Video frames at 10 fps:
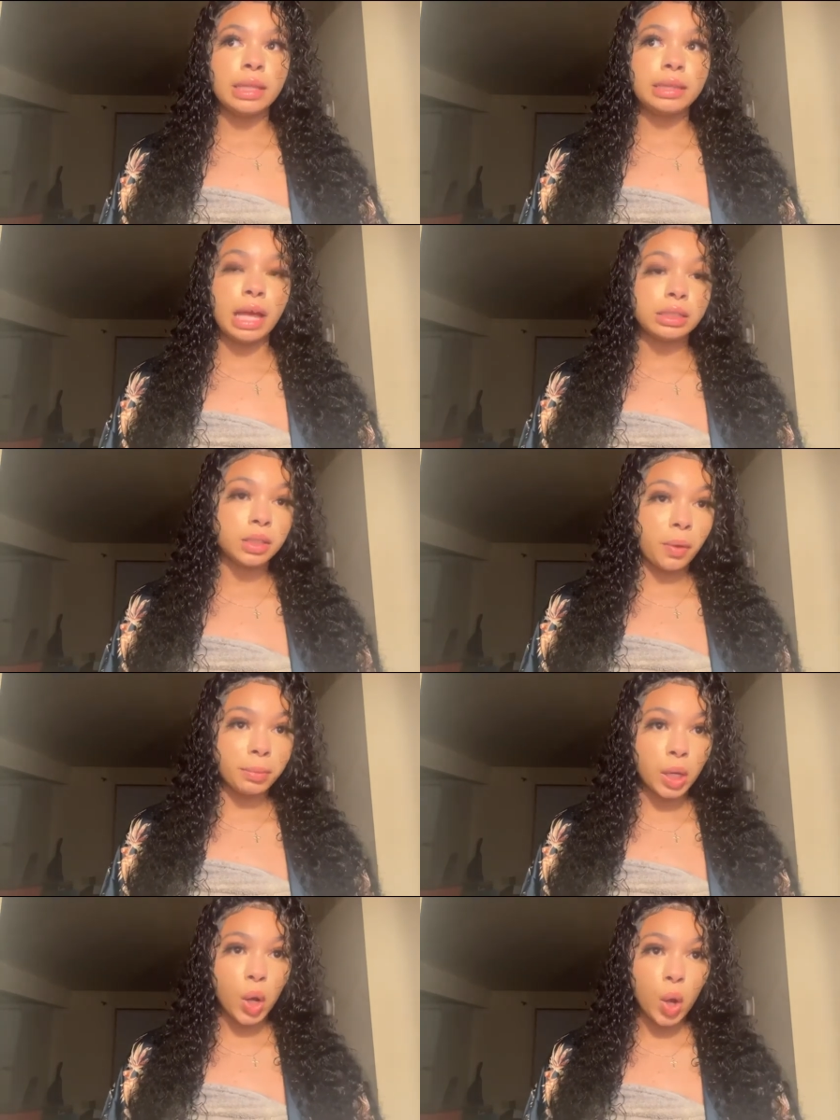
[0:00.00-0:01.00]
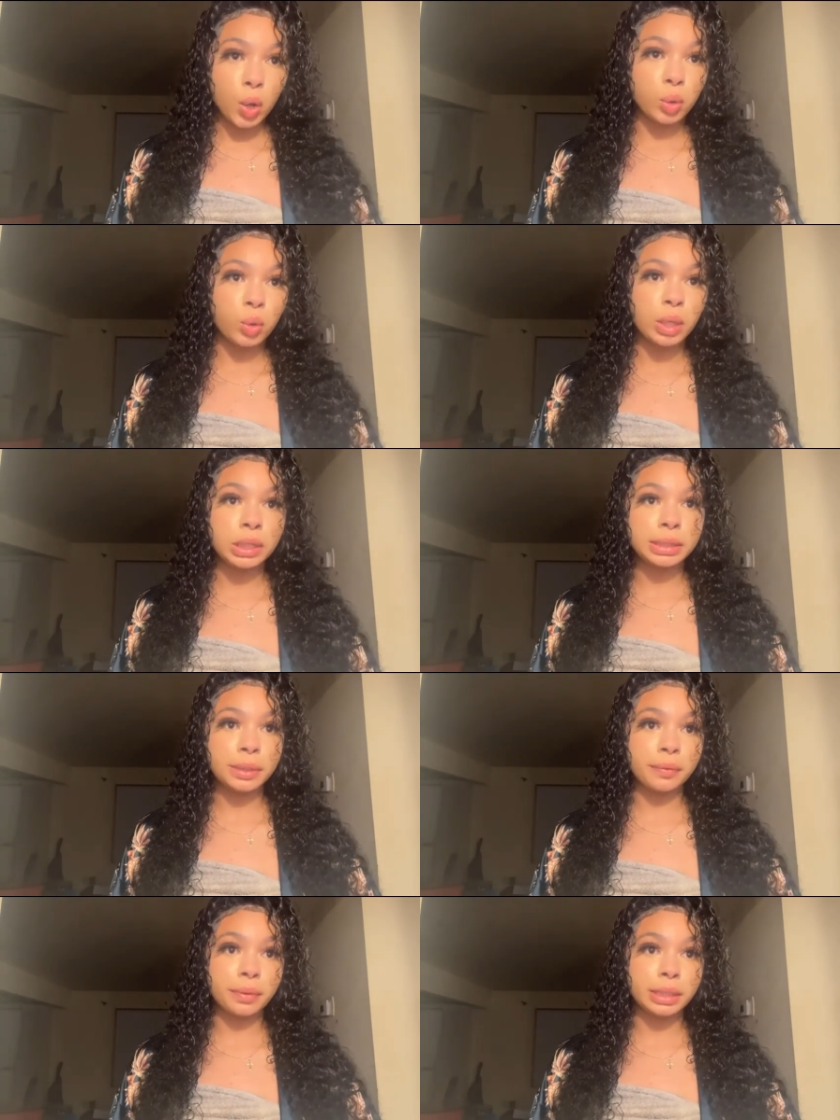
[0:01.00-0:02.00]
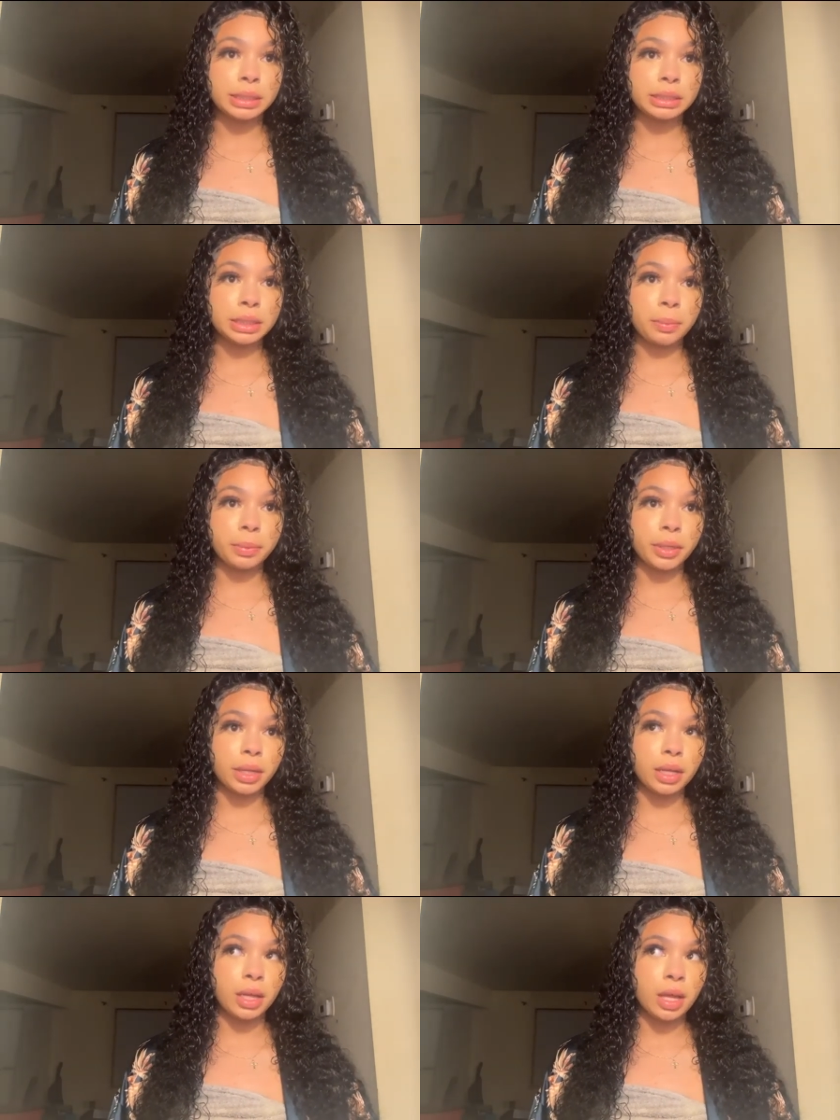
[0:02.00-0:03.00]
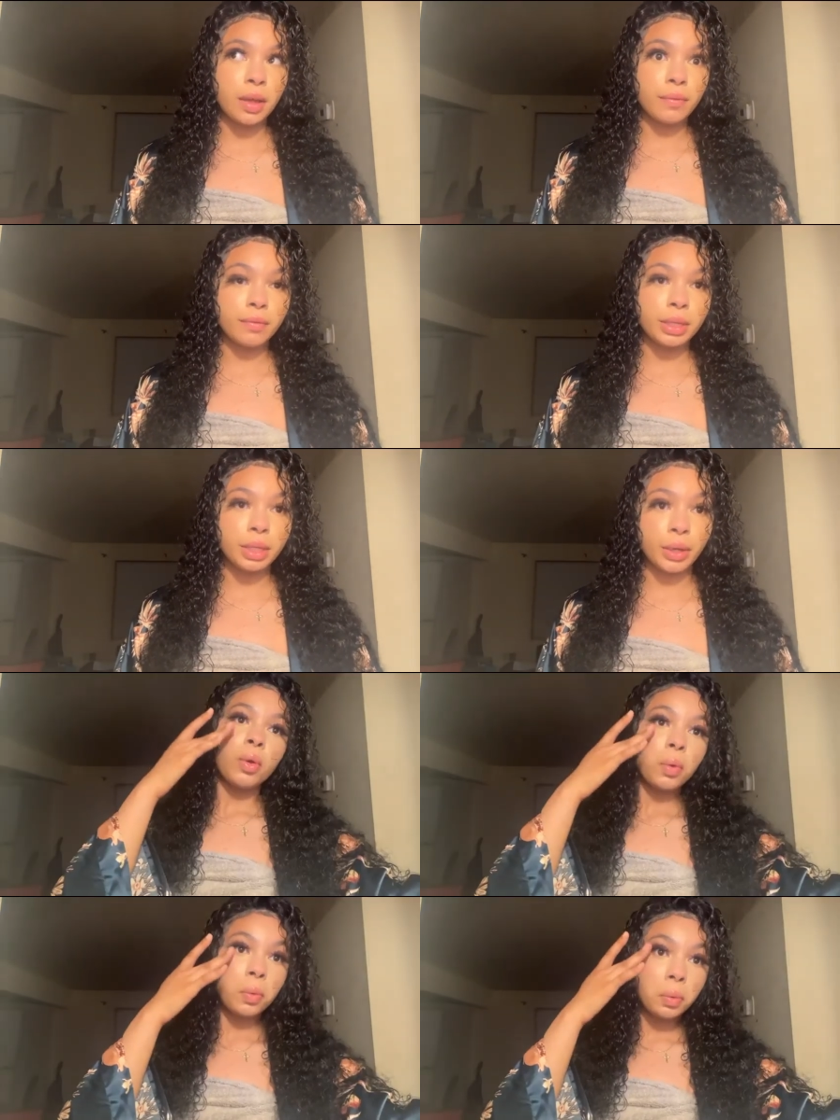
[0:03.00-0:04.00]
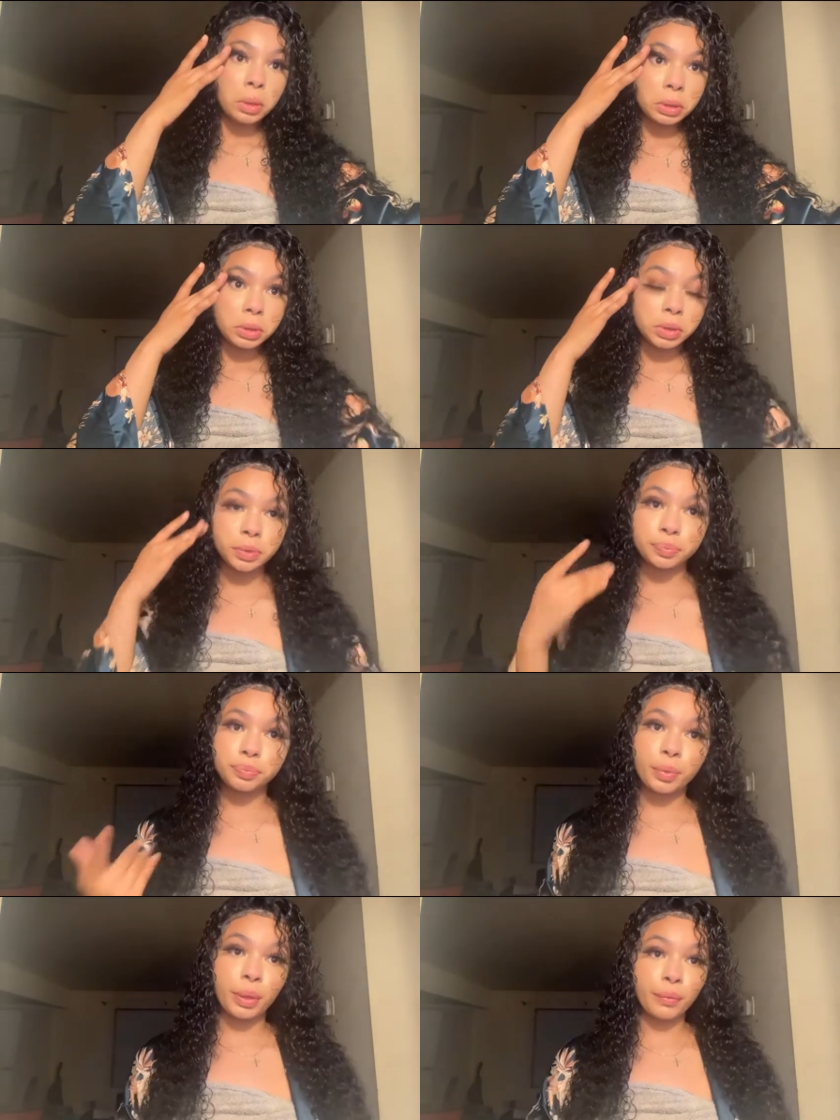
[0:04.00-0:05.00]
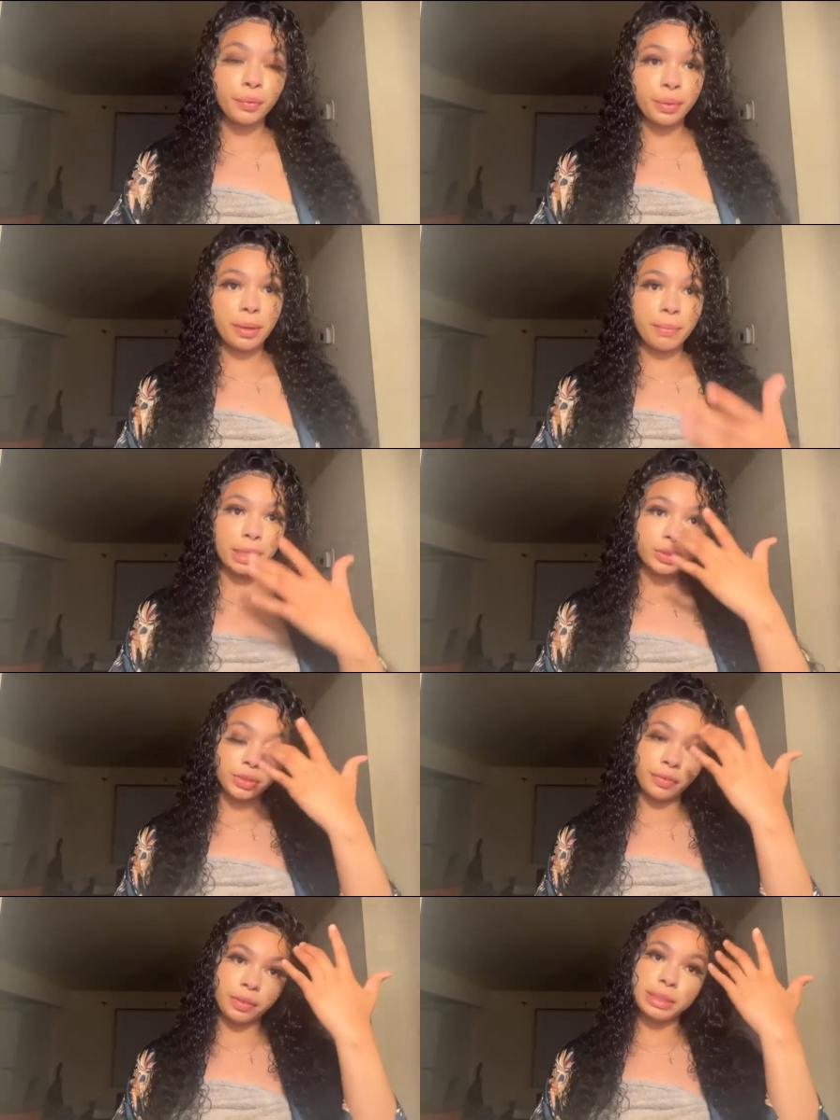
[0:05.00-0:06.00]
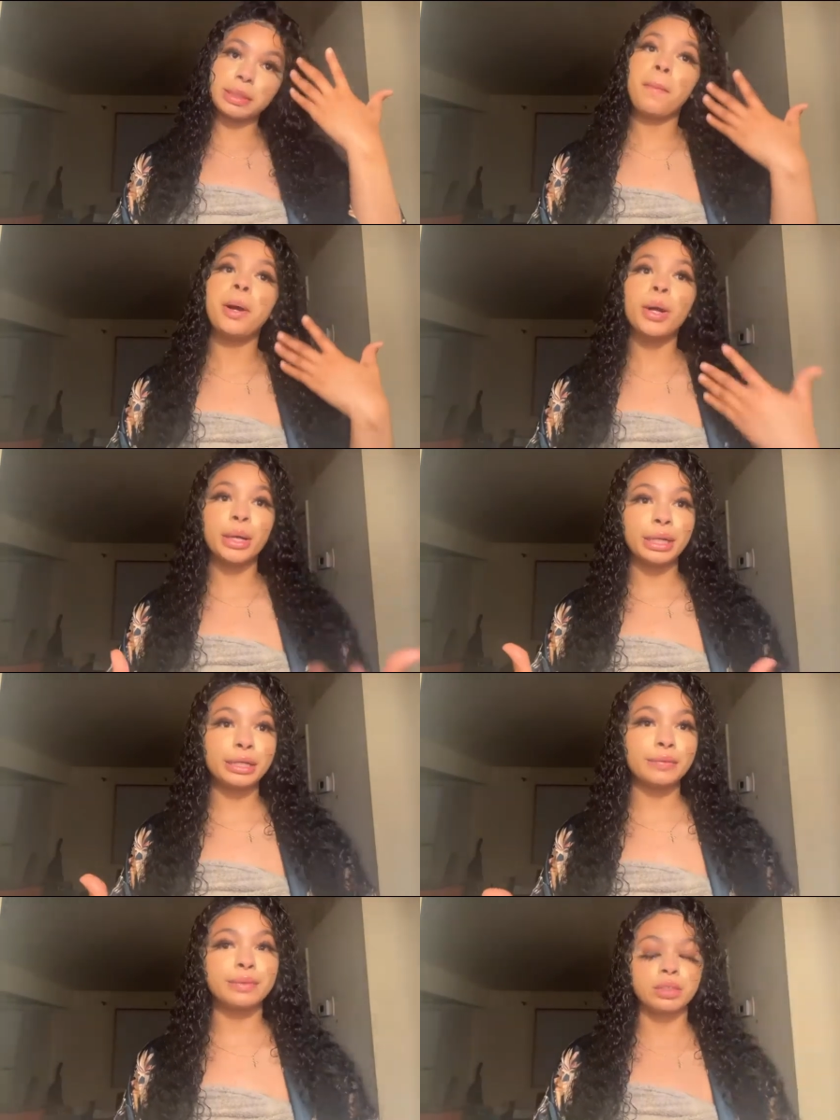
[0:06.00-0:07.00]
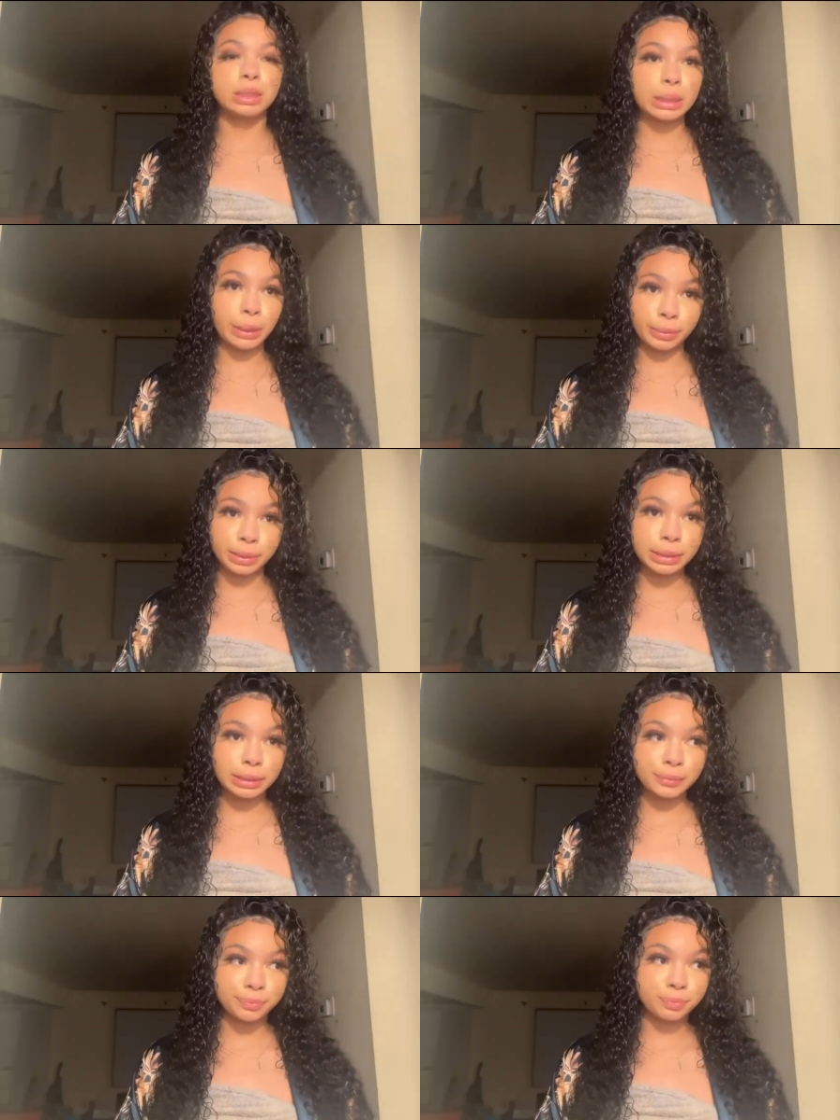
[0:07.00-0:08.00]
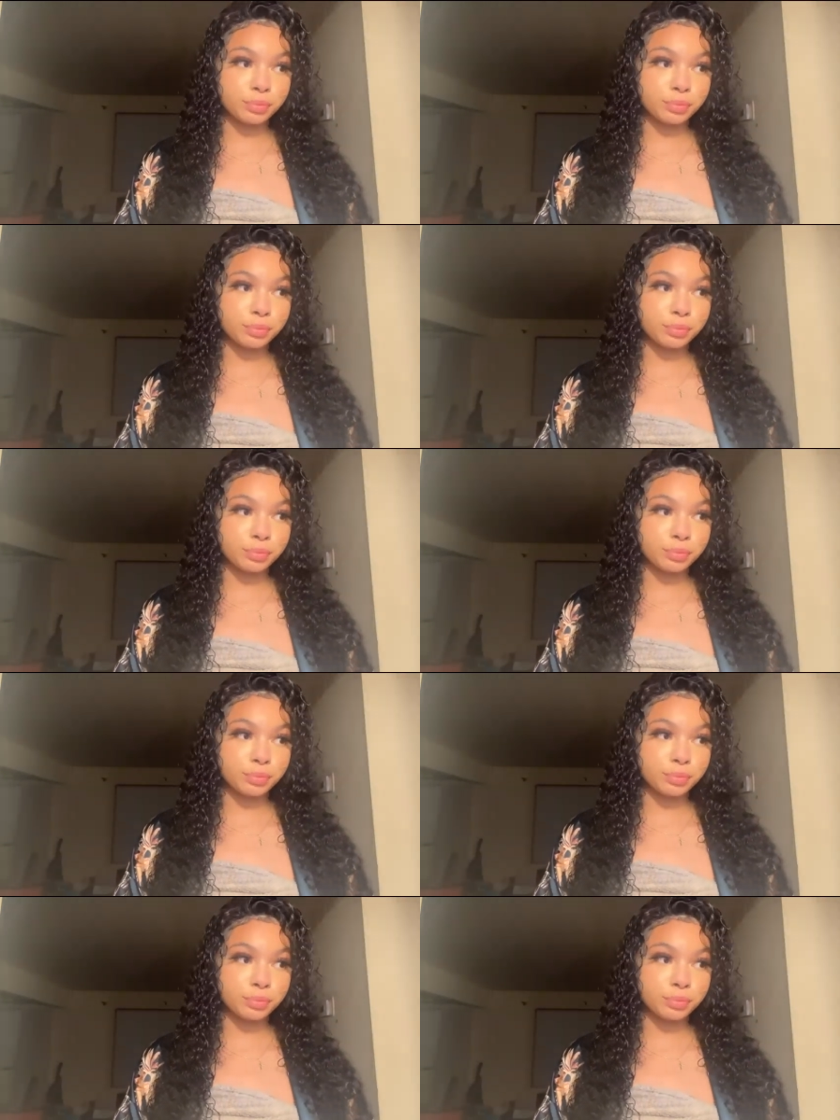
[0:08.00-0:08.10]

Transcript: that's gonna be a whole different separate video, which if you get my drift is a part of the series.